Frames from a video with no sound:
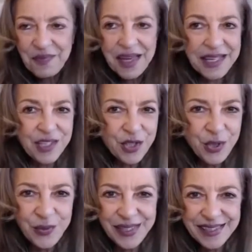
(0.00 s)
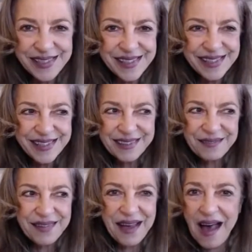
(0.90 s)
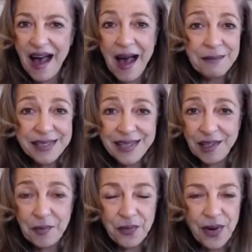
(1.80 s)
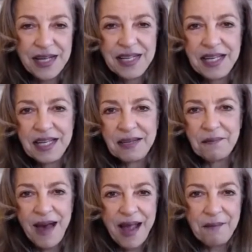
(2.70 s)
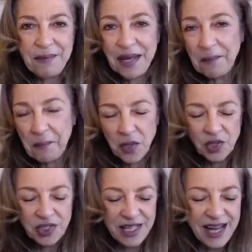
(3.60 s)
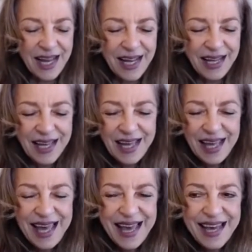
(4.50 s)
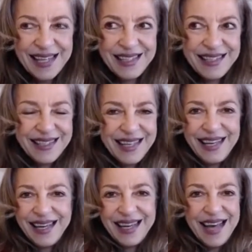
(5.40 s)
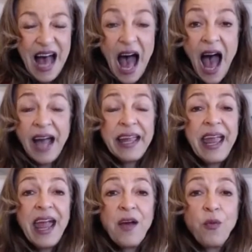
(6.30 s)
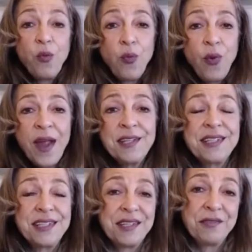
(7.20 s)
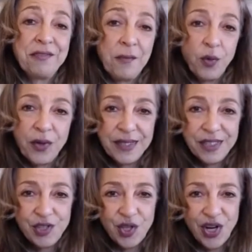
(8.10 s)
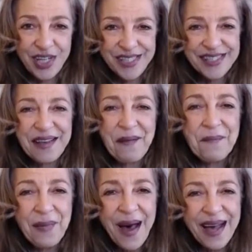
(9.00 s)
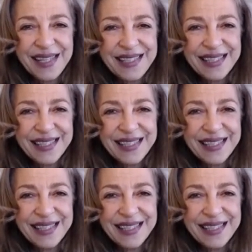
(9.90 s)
in two weeks, I'm celebrating my big birthday and I can't wait until February starts. But